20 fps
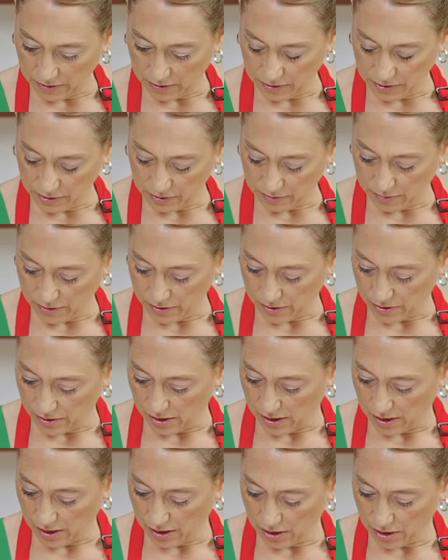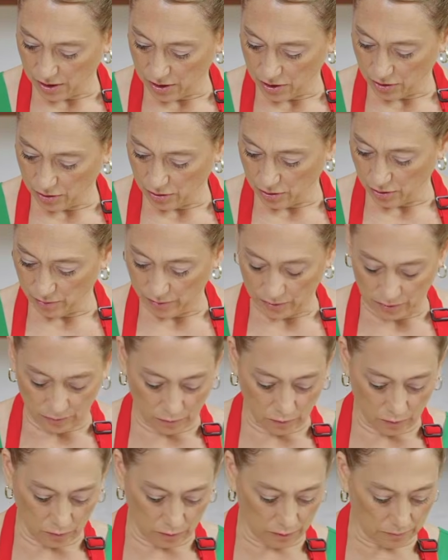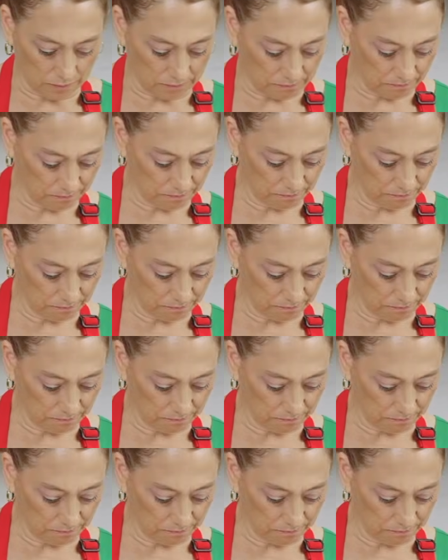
to do is turn them and roll them.